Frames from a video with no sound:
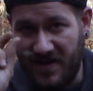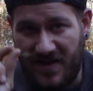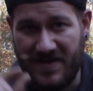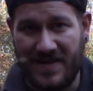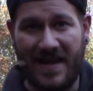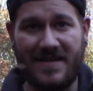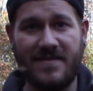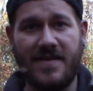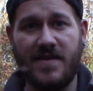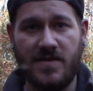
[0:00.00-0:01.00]

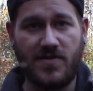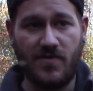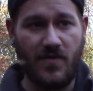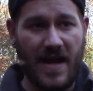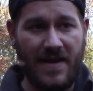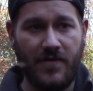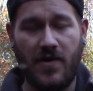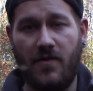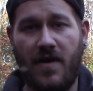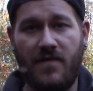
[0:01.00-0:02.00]
unlikely to ever
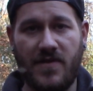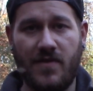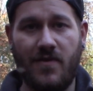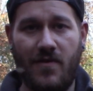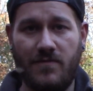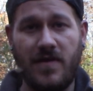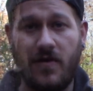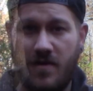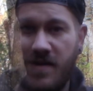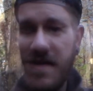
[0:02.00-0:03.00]
go off on their own.
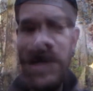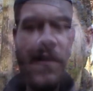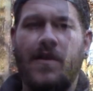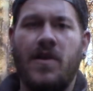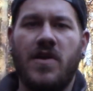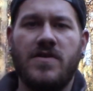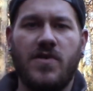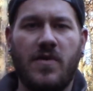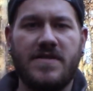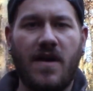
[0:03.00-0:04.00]
There are exceptions.
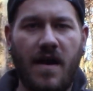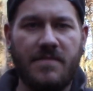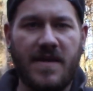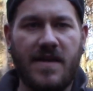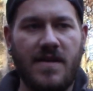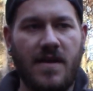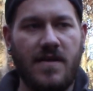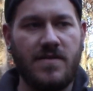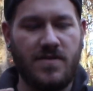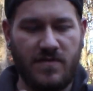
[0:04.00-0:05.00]
So it taught me
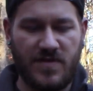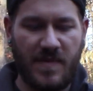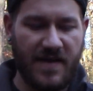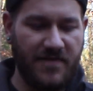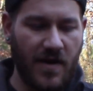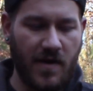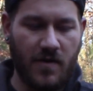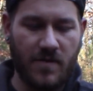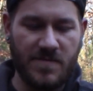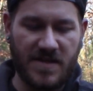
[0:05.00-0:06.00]
to respect
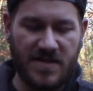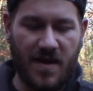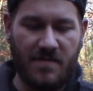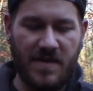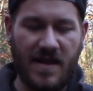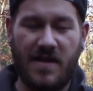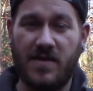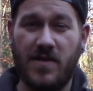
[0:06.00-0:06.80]
firearms. It taught me how to